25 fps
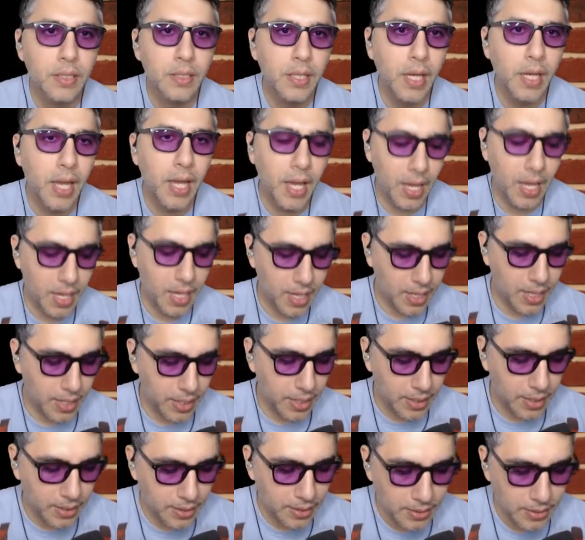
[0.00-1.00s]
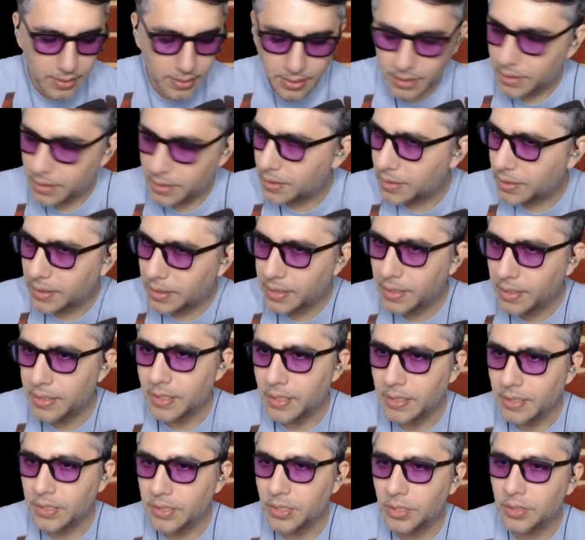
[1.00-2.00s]
And
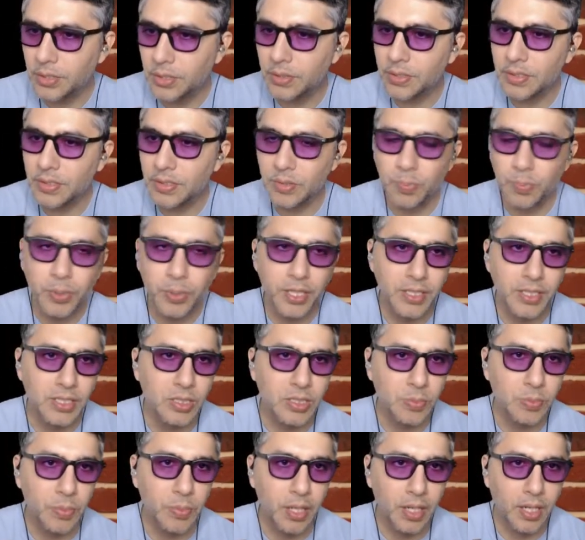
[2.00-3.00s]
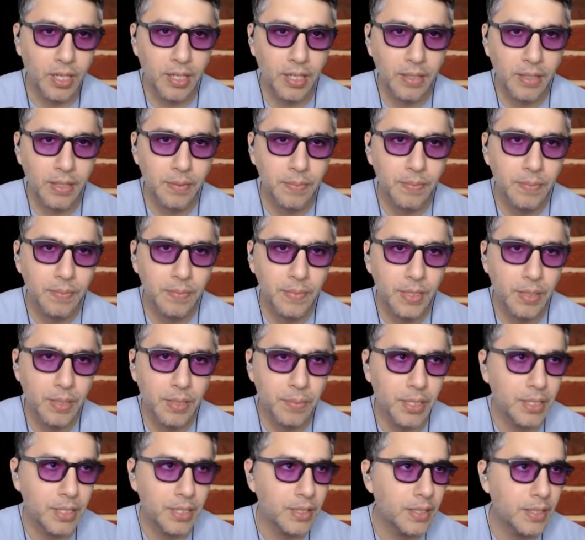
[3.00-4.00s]
the to-do is pretty small,
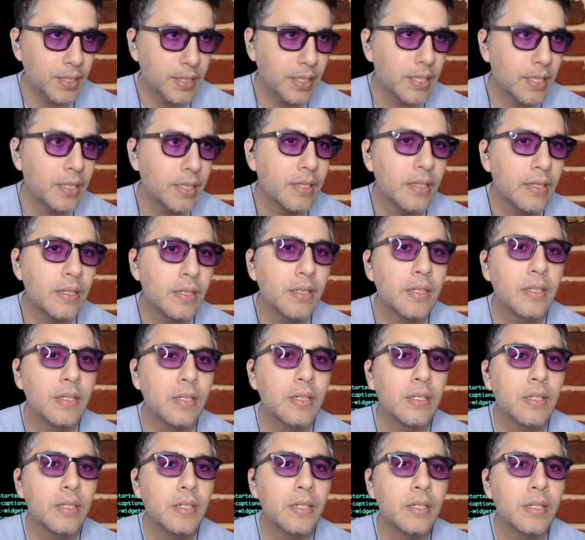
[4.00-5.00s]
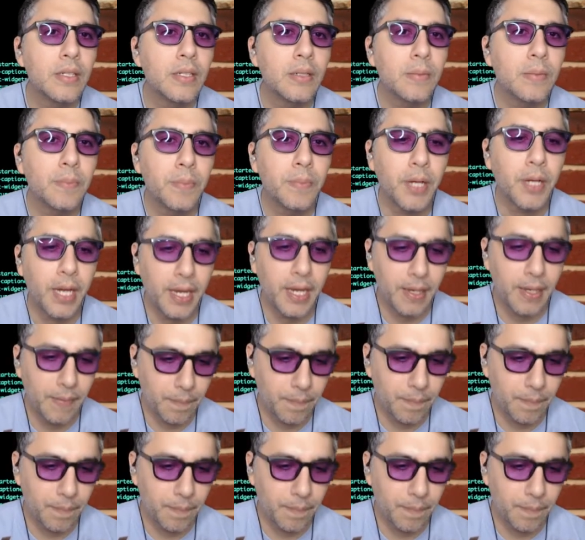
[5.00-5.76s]
admittedly, but